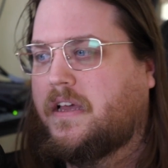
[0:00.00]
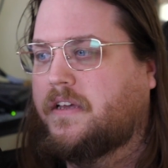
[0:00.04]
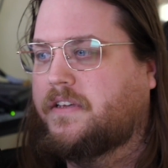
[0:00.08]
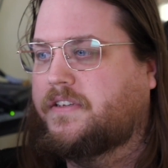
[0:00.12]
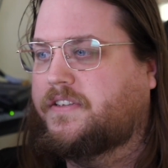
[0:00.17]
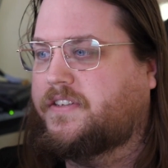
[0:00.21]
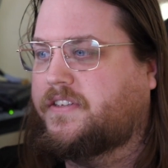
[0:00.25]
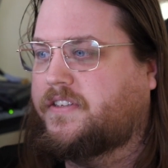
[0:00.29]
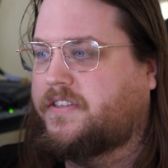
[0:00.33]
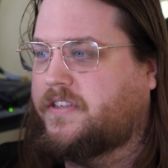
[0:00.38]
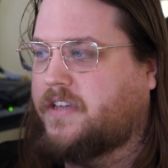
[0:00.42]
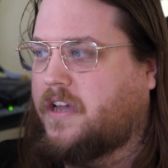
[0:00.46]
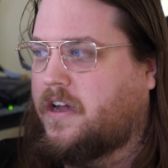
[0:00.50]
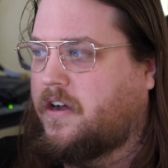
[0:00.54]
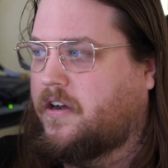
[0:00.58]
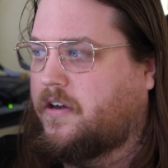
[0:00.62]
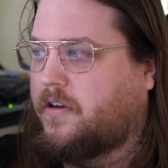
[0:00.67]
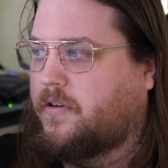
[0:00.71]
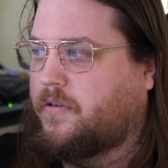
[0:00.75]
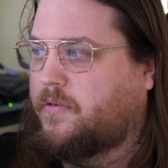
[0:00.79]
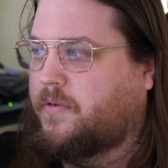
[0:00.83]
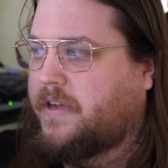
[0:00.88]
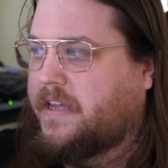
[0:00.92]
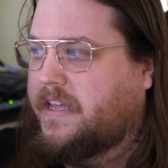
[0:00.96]

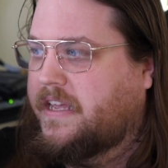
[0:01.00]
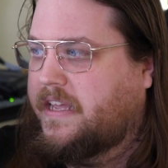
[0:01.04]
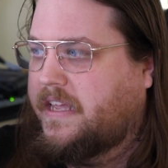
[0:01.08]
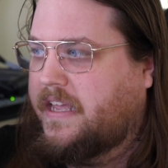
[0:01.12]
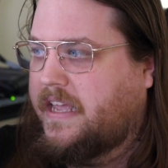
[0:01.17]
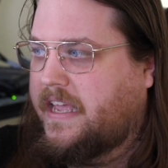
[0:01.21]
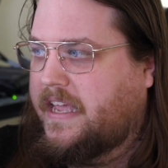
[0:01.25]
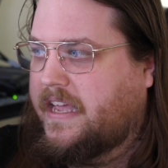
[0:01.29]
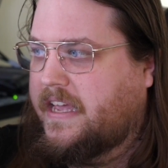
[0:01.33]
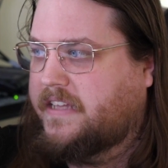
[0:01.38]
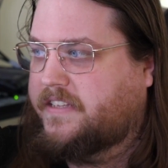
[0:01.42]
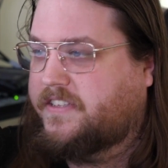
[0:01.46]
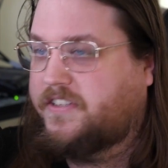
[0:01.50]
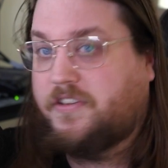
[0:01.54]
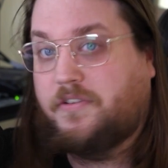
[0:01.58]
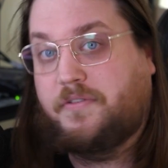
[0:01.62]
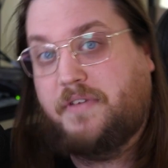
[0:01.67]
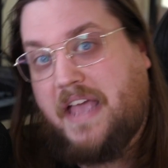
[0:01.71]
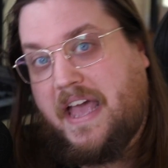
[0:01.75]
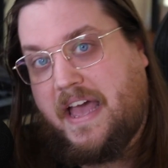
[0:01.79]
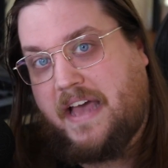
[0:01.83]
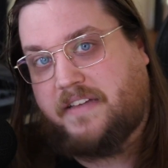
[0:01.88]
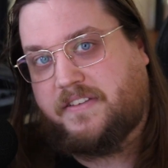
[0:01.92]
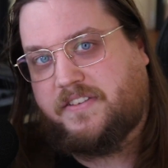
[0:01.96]
So this
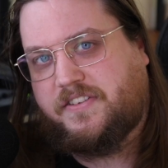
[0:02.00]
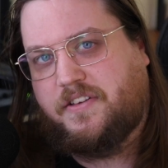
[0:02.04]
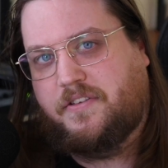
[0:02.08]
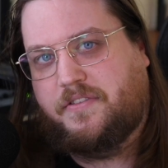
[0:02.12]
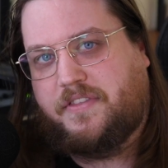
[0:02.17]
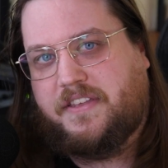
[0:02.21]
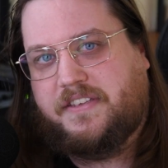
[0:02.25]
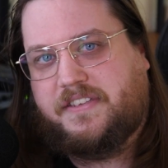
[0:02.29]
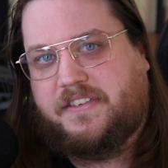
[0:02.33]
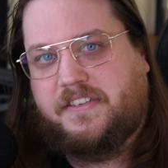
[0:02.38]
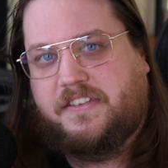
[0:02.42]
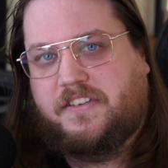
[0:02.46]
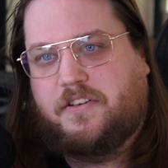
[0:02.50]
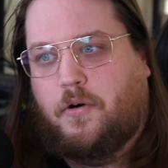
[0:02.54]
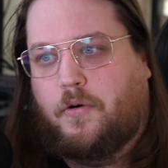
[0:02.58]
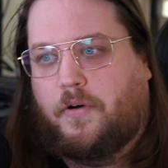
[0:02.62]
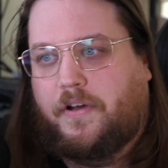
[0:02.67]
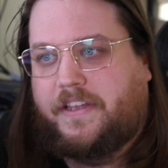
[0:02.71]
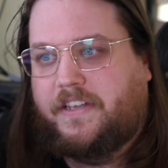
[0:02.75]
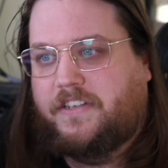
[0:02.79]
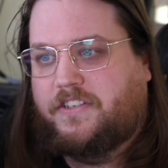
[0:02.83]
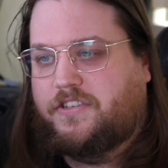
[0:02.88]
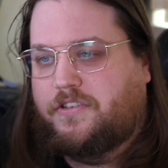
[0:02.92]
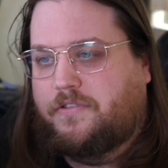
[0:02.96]

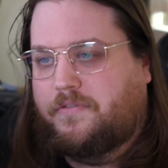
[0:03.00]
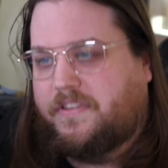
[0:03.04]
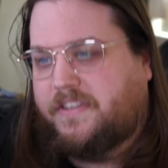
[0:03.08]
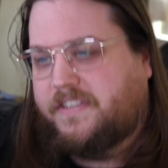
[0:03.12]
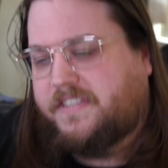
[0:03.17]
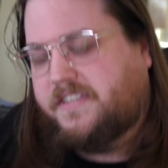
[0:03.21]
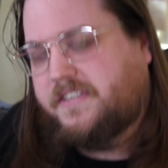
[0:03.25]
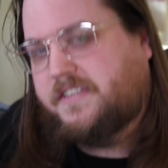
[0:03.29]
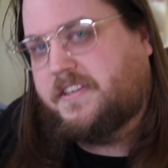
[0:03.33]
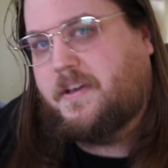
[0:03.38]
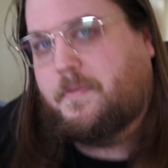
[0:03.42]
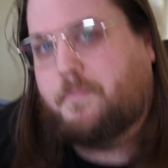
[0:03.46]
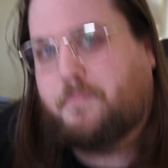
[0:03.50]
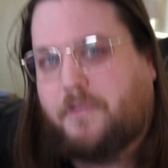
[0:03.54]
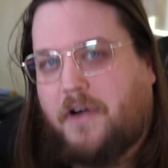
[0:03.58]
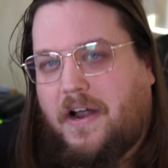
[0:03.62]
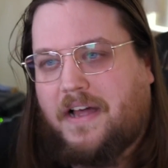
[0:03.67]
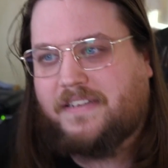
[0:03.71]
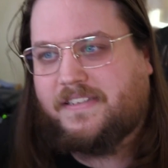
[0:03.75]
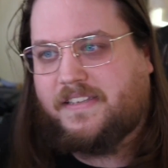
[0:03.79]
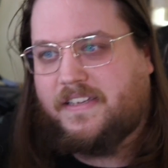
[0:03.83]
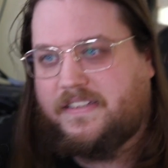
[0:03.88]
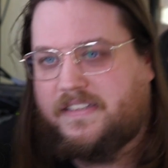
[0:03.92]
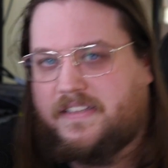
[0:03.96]
is a
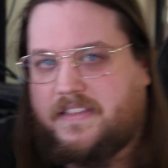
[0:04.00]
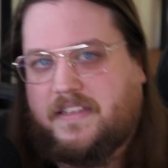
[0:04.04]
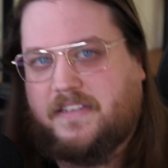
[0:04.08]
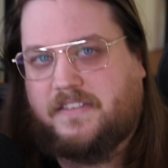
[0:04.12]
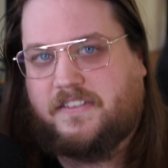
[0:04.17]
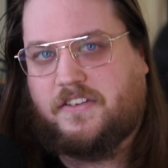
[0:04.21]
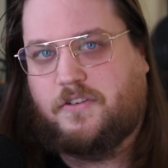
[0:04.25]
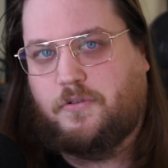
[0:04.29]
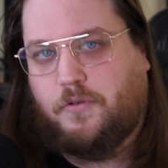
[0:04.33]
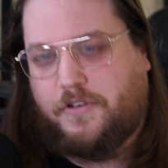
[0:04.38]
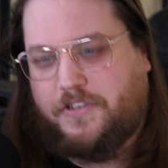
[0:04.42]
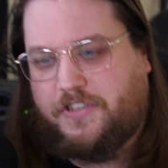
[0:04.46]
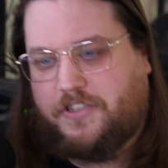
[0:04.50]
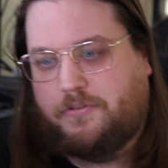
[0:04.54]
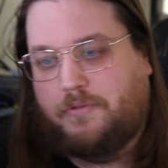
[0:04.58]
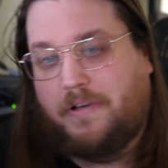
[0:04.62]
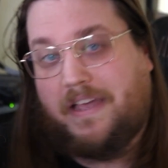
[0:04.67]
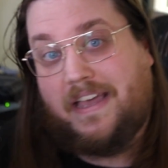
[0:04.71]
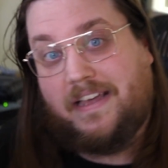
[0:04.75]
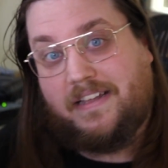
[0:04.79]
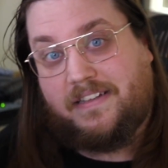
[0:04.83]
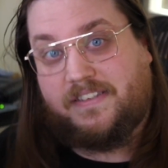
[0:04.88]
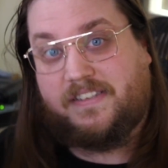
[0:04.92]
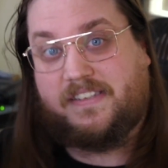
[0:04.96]
process that's going to
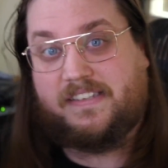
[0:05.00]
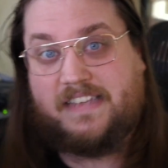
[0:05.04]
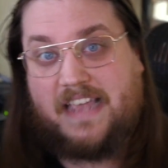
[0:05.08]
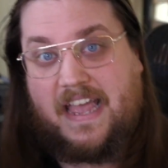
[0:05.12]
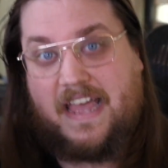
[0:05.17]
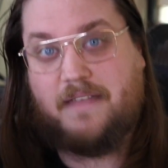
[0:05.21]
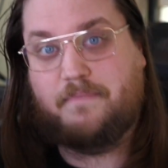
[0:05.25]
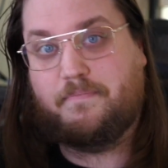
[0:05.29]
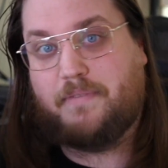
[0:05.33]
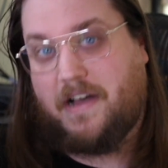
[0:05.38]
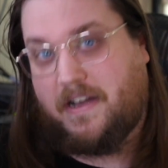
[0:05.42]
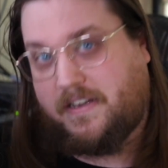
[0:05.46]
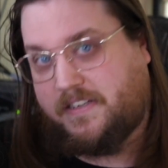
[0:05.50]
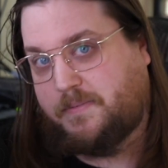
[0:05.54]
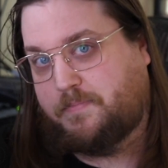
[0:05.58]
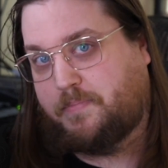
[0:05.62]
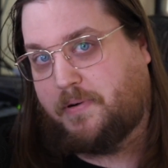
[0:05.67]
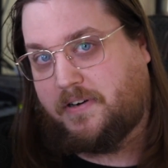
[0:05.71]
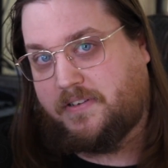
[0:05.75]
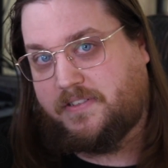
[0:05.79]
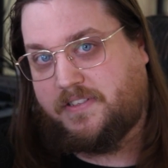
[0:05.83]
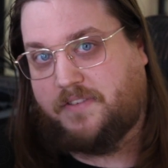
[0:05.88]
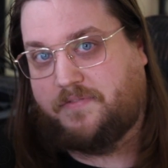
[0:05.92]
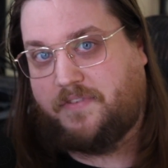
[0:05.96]
hit sandbox
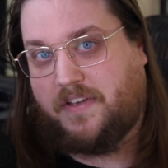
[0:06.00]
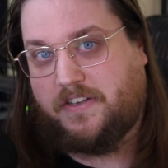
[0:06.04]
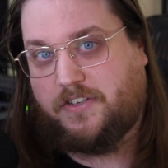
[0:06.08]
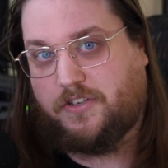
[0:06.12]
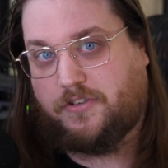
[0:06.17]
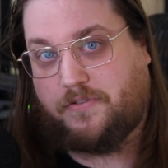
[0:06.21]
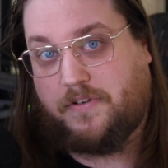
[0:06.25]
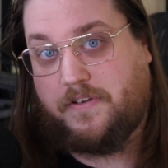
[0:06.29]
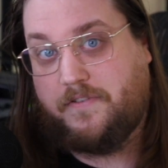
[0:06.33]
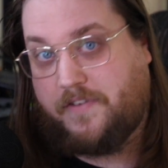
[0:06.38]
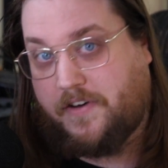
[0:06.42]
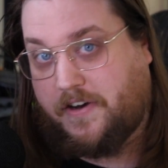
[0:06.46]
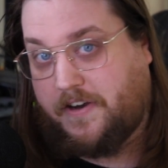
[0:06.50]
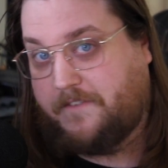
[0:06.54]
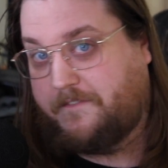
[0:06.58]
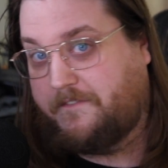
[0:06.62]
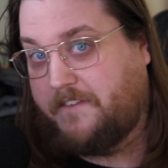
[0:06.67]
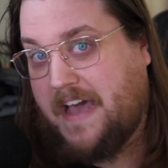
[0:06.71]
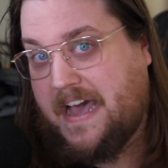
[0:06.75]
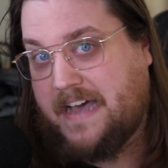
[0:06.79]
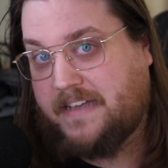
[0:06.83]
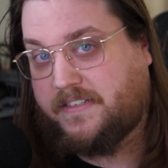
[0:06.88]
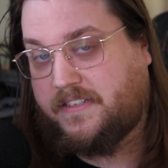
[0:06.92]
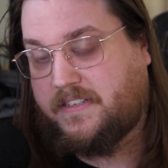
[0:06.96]
parts of H3 very
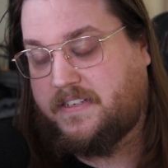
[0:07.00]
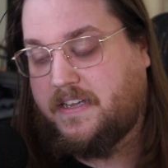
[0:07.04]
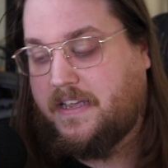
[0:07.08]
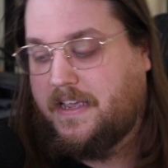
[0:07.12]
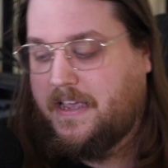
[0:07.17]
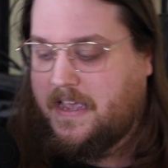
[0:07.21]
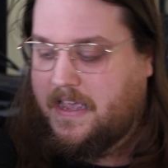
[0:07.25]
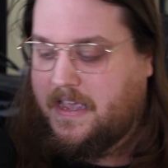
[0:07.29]
fast,